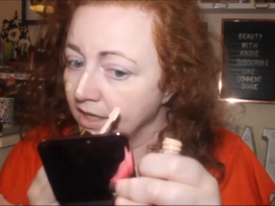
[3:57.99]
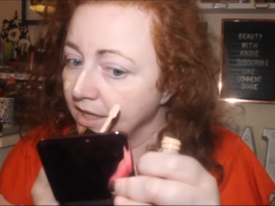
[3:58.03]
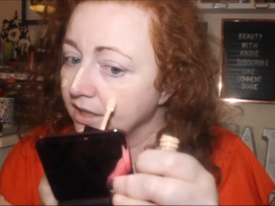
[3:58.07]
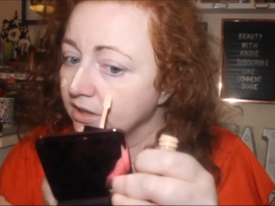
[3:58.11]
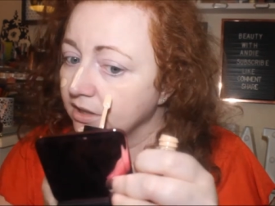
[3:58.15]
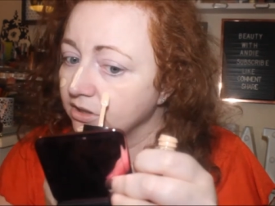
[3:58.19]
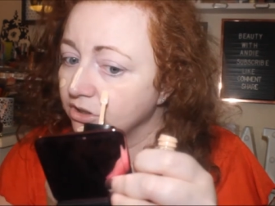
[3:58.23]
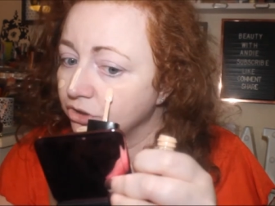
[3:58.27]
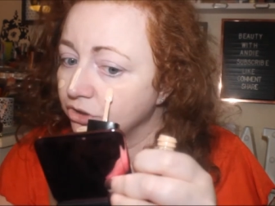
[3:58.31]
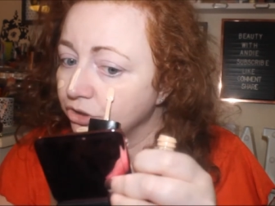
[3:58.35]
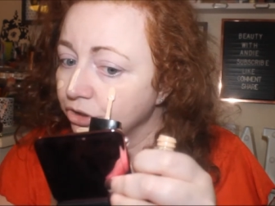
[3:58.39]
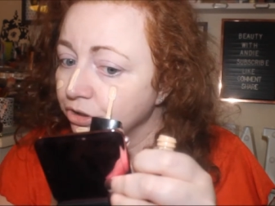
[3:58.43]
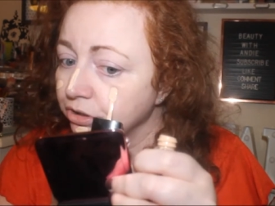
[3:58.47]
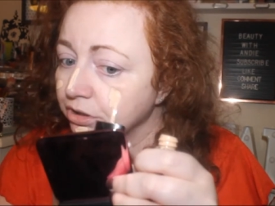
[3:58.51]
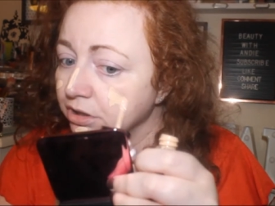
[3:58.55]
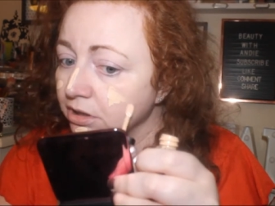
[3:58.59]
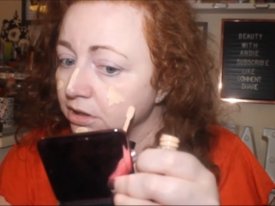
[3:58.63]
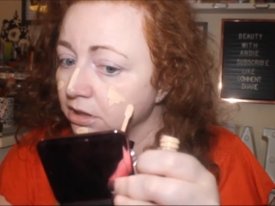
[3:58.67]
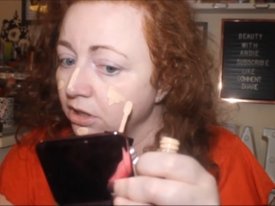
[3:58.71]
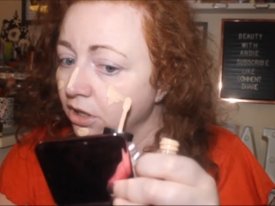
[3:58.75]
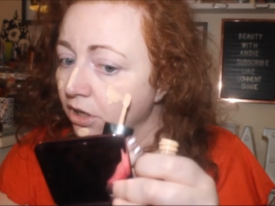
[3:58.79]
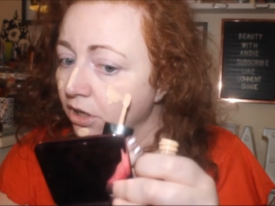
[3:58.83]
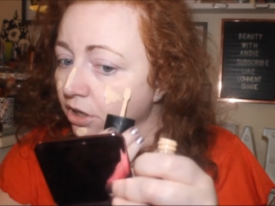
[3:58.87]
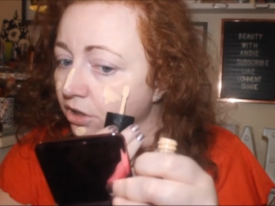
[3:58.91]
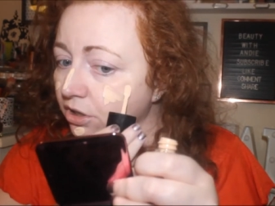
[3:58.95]
It does
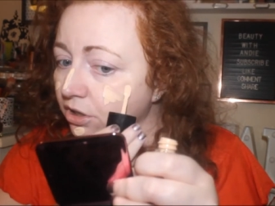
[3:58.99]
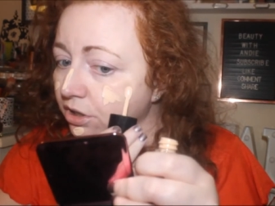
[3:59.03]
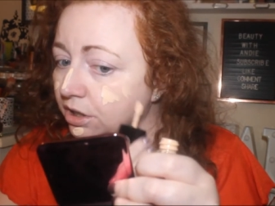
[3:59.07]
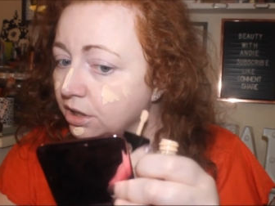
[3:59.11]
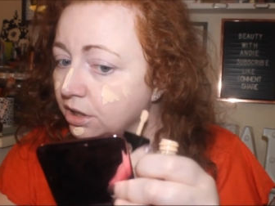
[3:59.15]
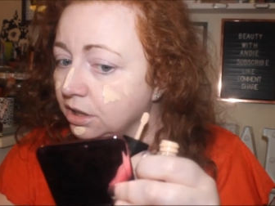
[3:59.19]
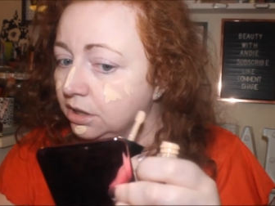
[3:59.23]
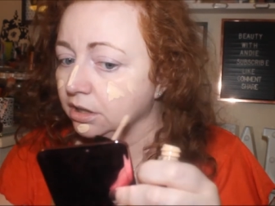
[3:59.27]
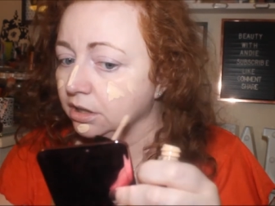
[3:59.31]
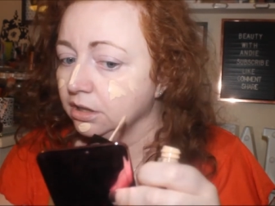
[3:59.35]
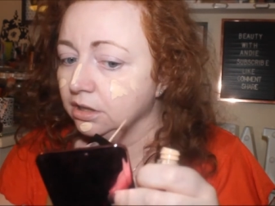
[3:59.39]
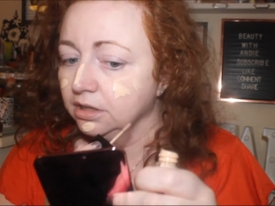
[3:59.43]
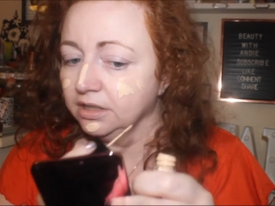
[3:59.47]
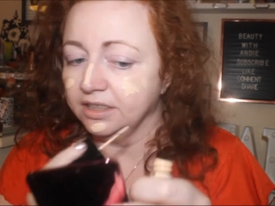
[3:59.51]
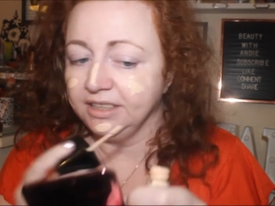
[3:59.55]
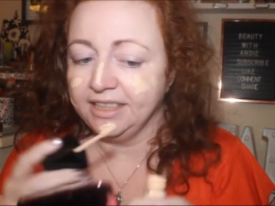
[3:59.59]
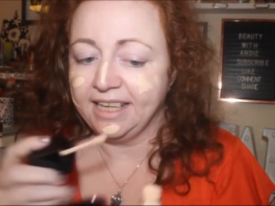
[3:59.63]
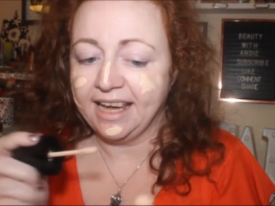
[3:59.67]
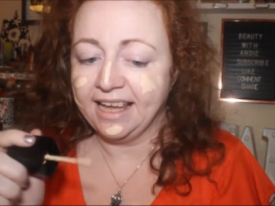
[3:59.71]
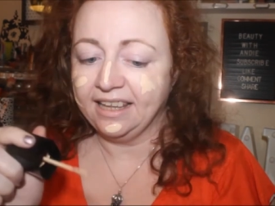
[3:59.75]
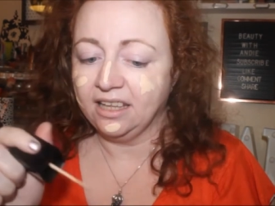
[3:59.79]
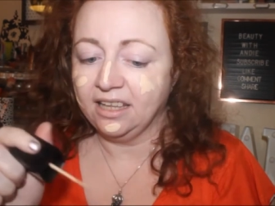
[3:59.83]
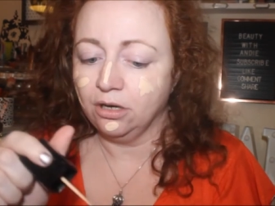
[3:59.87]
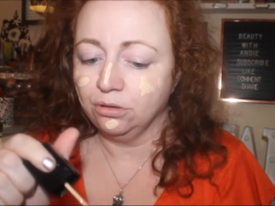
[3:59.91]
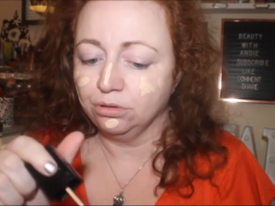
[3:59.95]
look
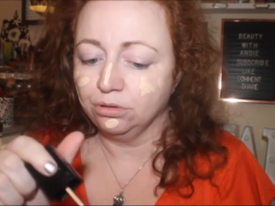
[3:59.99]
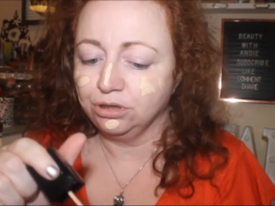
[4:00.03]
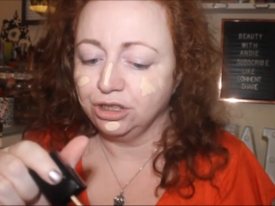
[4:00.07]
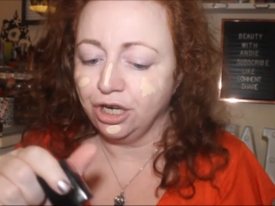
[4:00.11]
yellow